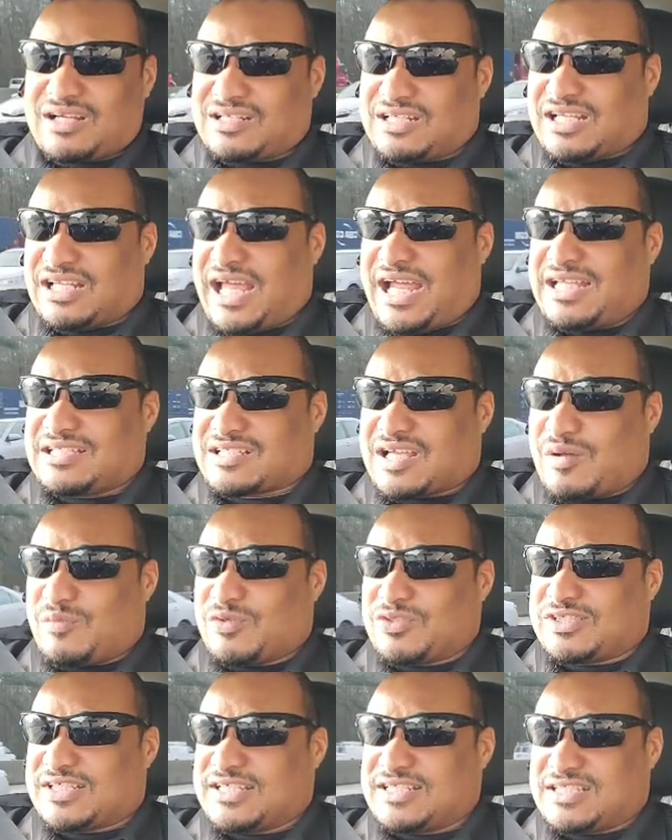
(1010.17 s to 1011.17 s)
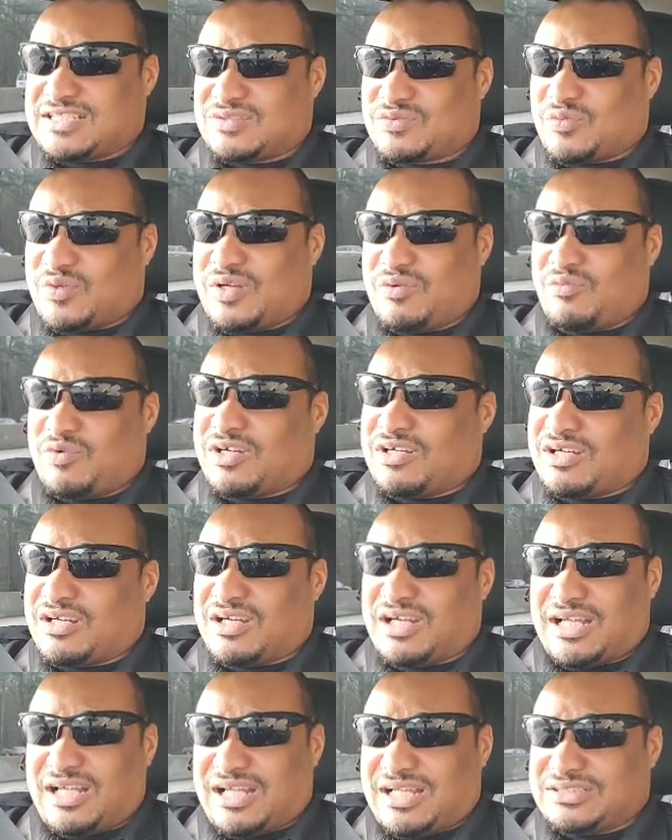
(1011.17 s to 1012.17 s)
the last couple seasons when
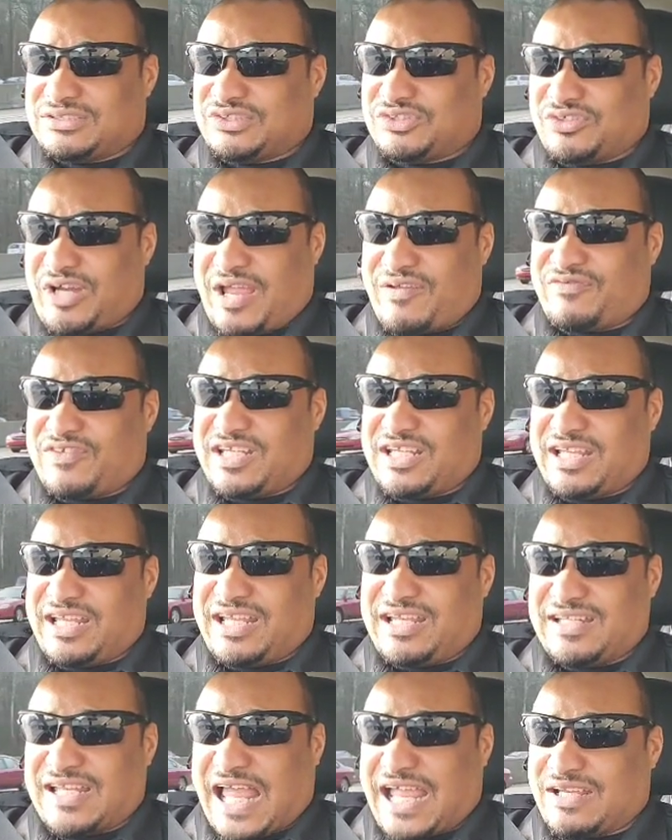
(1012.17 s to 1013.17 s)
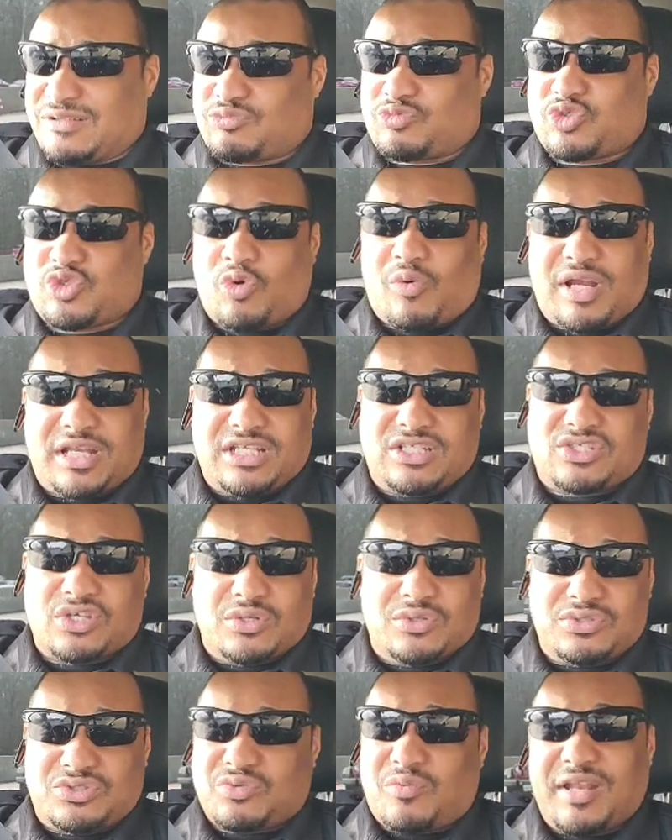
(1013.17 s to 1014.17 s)
we're drafting in like
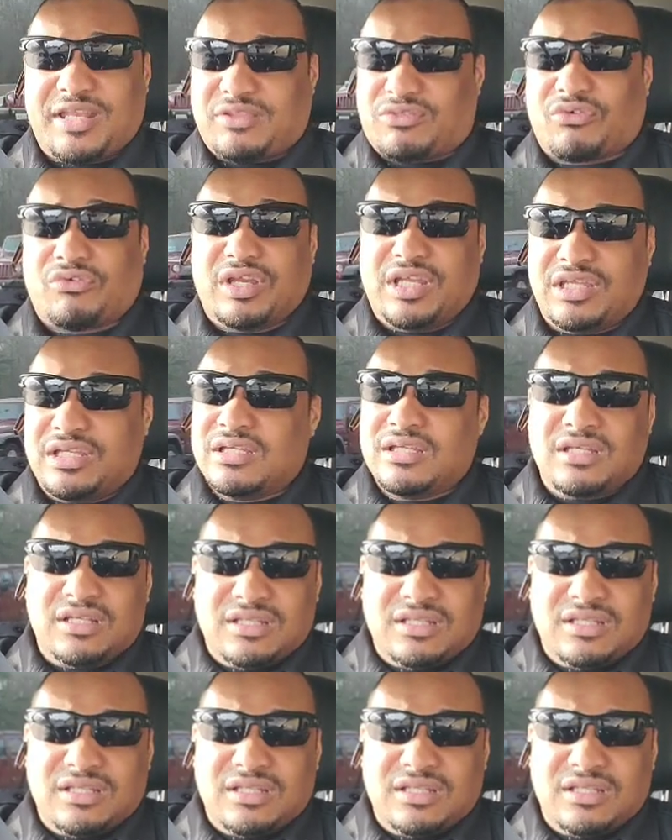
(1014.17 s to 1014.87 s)
22, 23,